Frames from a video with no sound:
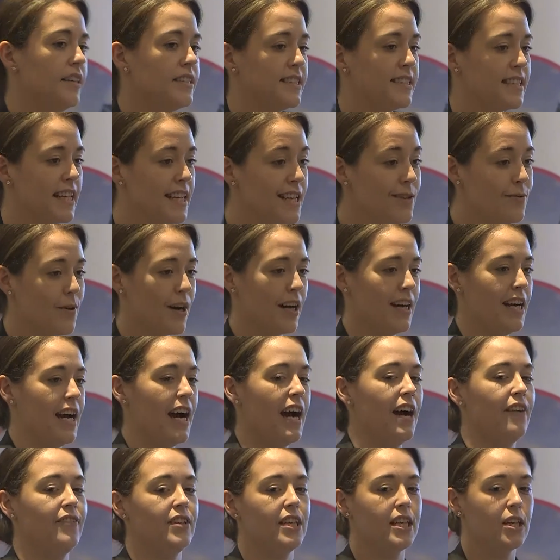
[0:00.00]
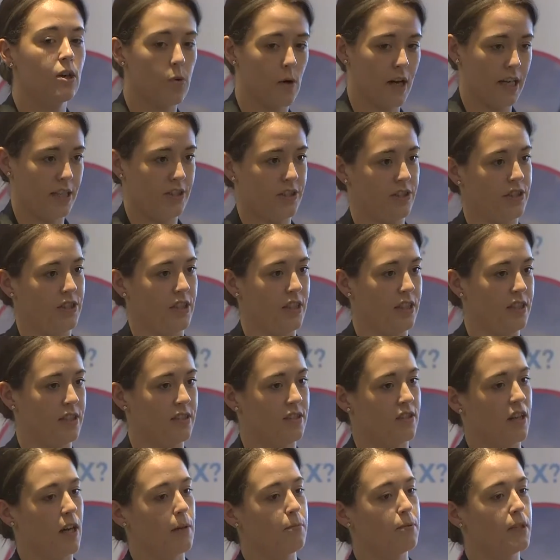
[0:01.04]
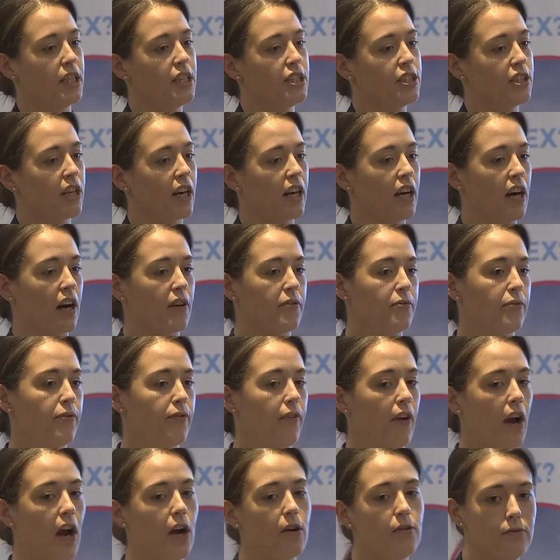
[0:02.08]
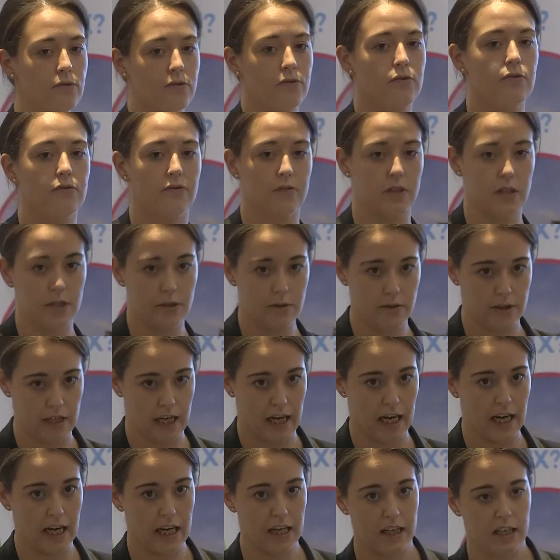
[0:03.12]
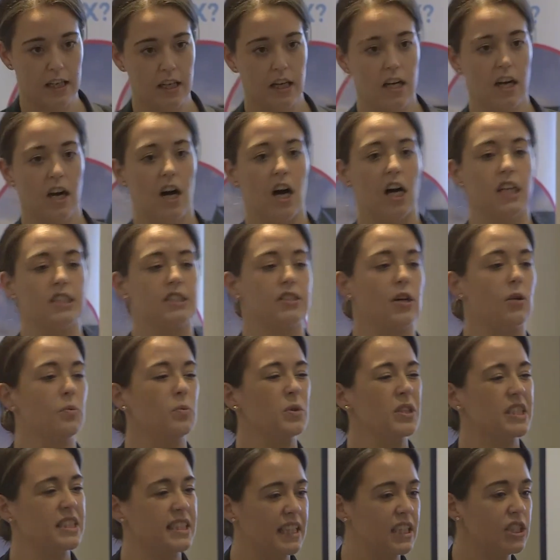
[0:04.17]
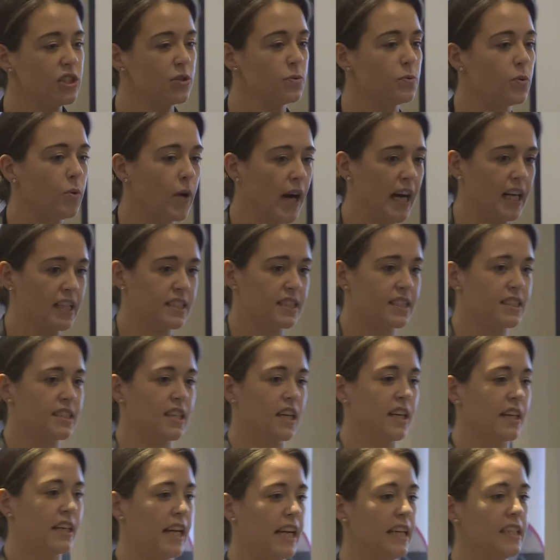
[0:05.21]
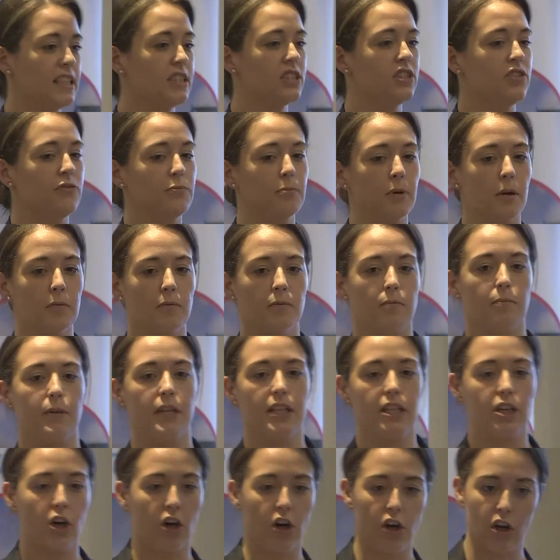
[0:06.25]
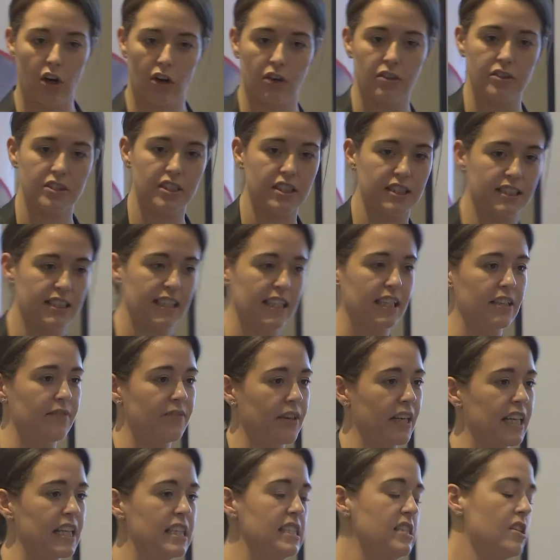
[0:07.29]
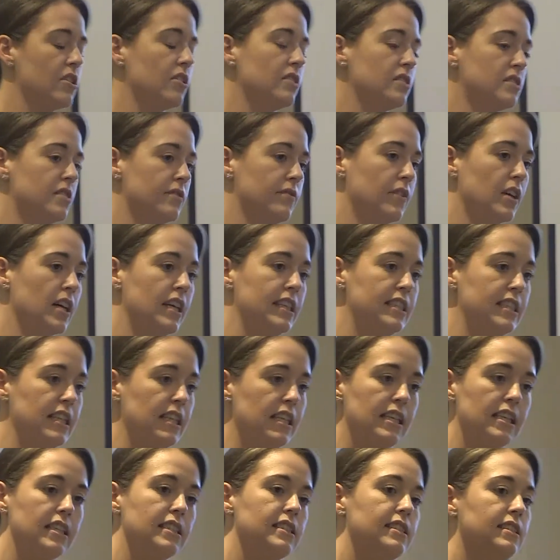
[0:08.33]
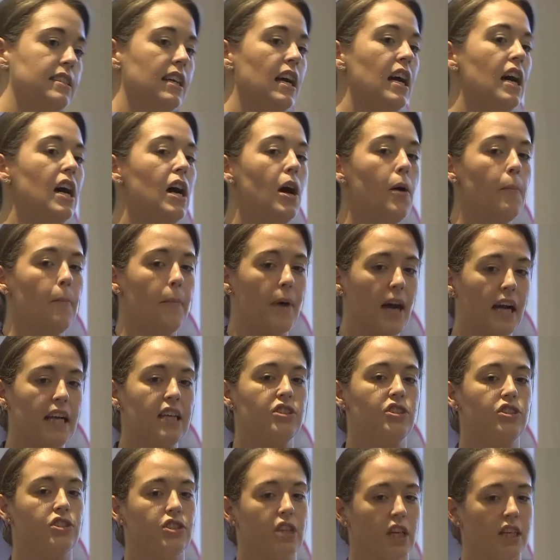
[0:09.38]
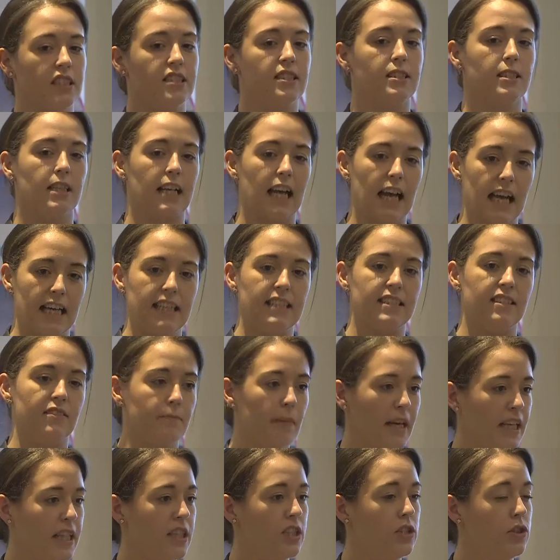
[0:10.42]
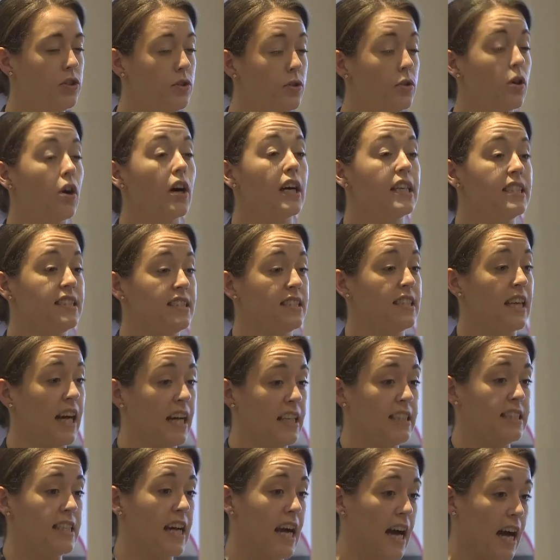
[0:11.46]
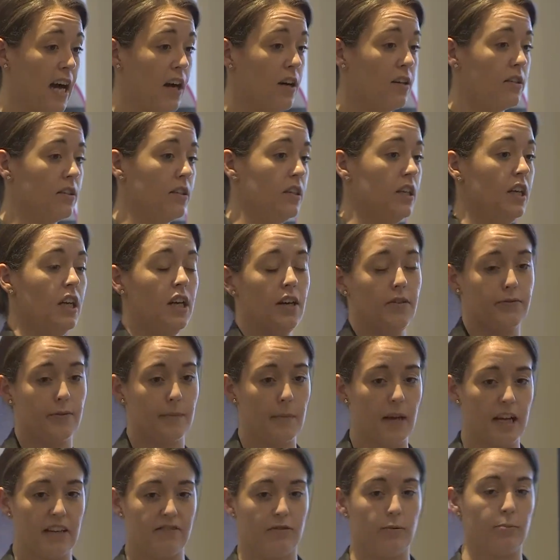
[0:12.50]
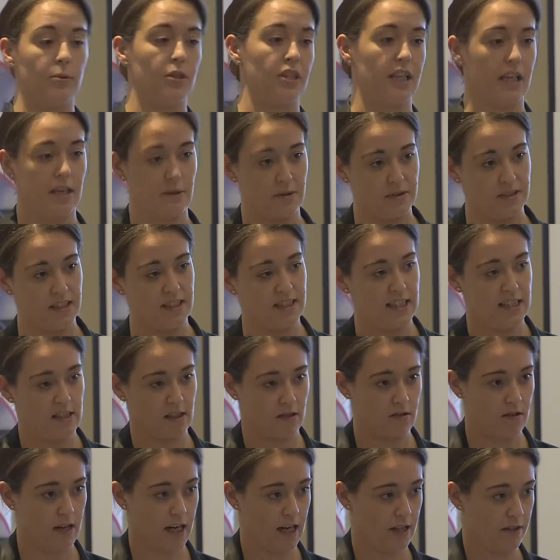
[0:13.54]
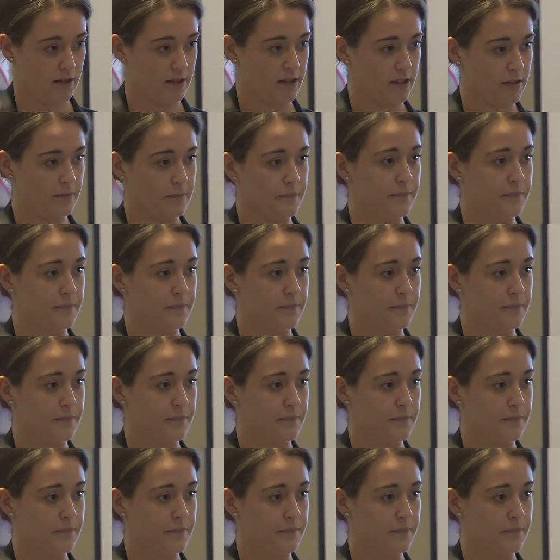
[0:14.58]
Does anyone have any questions? I appreciate I've flown through that. I don't want to teach you all how to suck eggs. You've probably got lots of CVs, lots of ideas, but it's just a case of making you guys stand out from everybody else that's in the crowd.